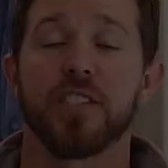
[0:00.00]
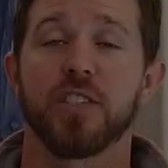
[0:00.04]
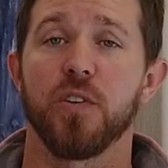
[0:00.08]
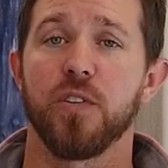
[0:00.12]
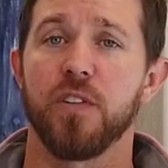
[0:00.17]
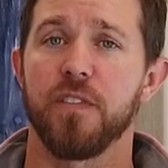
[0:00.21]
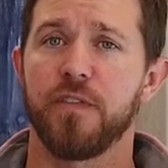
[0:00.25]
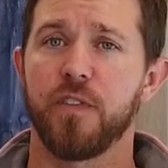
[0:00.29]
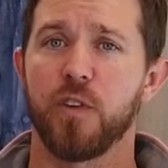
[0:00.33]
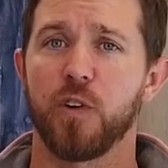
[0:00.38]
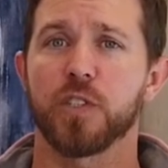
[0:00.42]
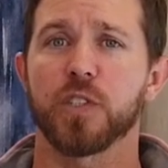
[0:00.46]
And so
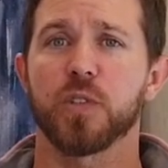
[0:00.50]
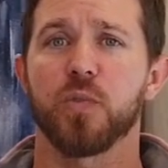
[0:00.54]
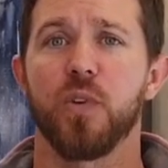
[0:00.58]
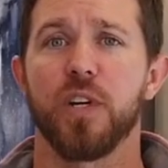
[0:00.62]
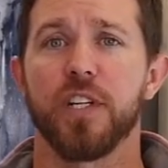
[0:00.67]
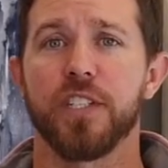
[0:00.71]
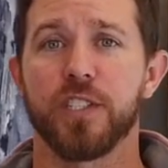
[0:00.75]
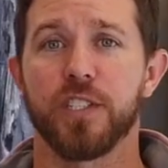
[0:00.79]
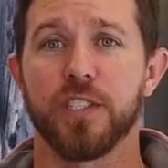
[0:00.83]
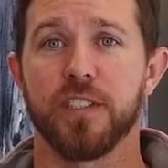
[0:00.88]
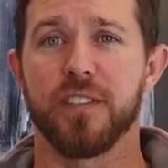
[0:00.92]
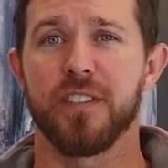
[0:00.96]
the first
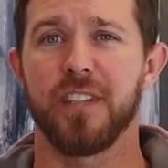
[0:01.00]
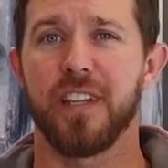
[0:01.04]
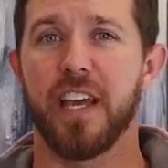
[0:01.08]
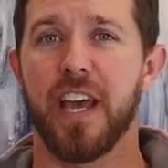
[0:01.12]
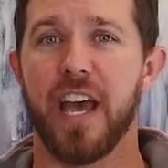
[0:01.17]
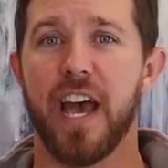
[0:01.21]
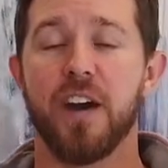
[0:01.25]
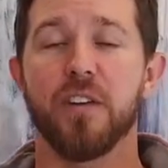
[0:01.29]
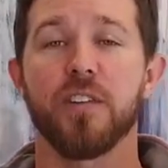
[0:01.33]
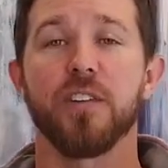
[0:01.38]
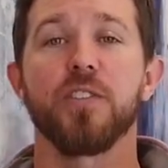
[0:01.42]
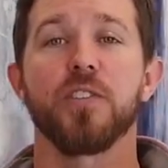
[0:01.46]
question,
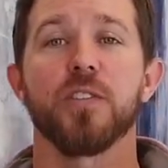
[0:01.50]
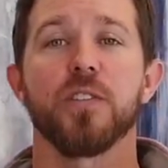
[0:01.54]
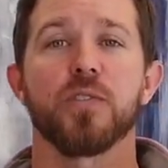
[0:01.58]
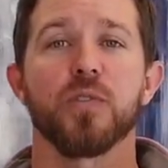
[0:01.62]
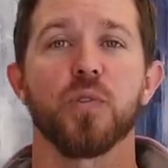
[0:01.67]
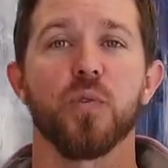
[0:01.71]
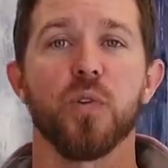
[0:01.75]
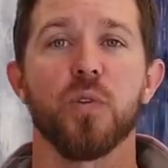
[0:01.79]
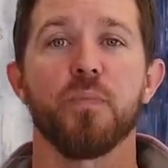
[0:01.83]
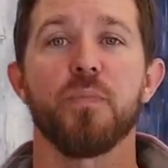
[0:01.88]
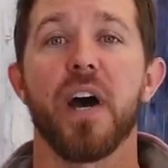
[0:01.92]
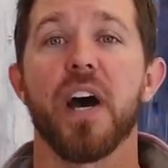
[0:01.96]
how does your
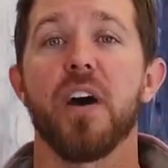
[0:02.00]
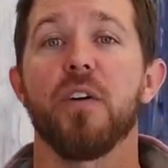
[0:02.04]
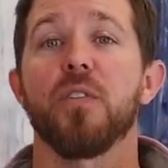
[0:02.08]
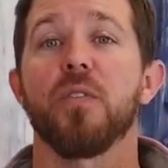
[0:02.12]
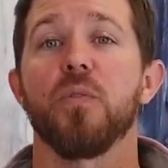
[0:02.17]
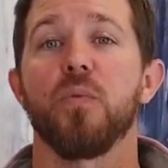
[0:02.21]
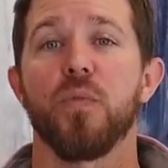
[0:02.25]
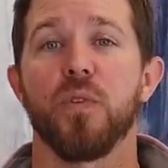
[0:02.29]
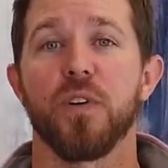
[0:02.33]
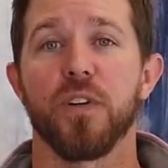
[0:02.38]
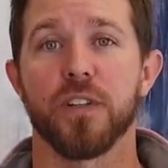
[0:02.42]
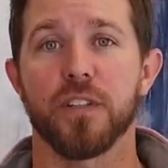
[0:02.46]
solar
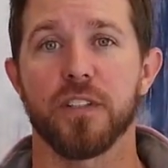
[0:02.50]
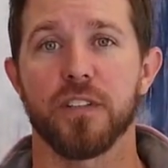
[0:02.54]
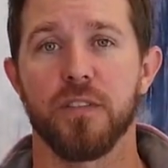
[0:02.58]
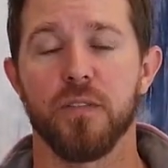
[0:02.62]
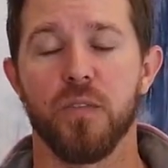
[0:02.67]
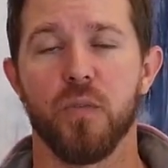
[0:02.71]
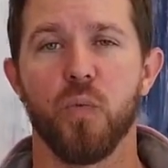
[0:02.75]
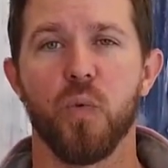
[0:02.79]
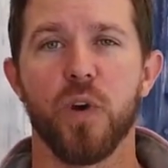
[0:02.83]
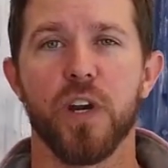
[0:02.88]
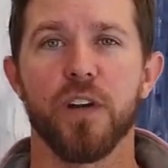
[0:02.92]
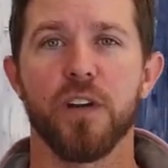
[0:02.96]
power work?
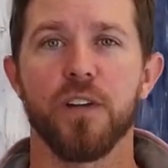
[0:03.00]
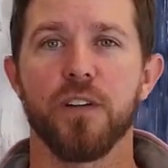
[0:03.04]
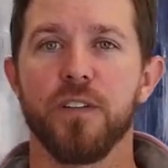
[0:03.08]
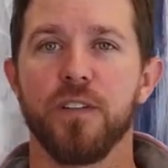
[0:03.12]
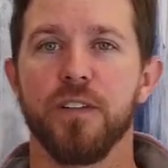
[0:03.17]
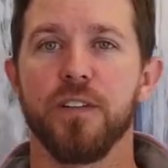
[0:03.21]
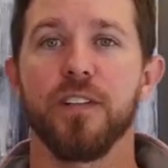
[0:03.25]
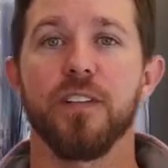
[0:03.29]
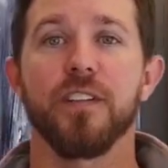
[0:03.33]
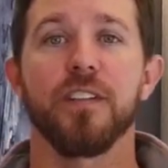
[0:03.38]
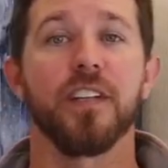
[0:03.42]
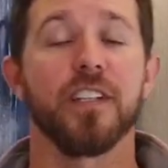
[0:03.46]

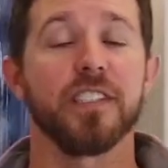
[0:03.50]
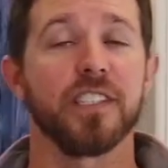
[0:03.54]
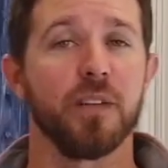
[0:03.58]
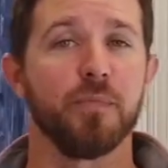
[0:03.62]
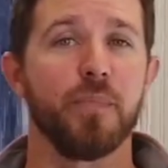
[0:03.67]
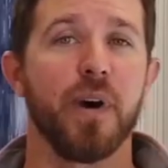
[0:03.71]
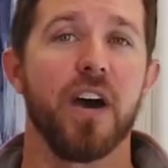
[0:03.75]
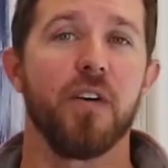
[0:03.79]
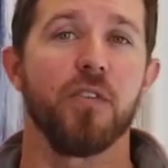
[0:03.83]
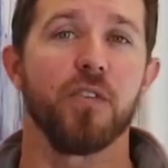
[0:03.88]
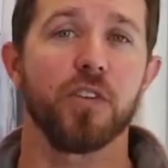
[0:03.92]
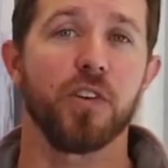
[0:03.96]
Where does the
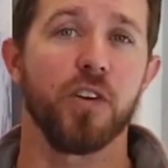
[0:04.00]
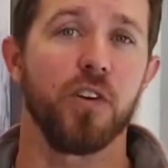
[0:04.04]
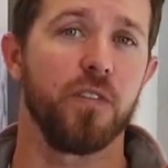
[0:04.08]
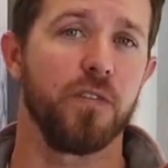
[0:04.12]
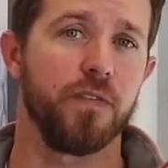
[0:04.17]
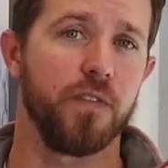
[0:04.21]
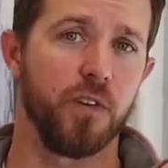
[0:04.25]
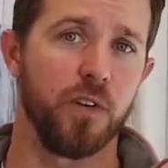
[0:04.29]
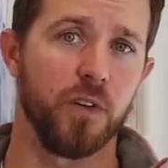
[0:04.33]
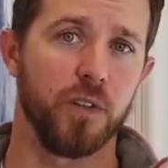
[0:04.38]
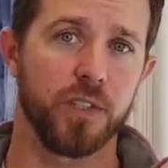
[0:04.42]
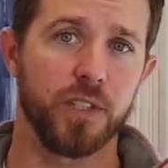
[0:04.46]
power go
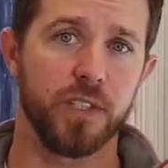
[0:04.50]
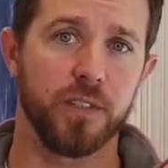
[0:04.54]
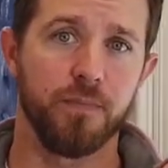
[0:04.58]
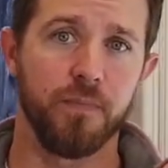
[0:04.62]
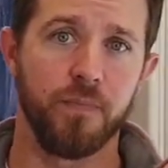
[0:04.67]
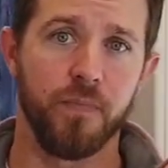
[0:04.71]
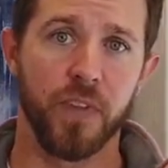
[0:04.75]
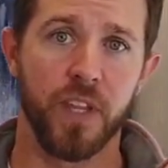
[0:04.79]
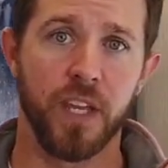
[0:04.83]
first?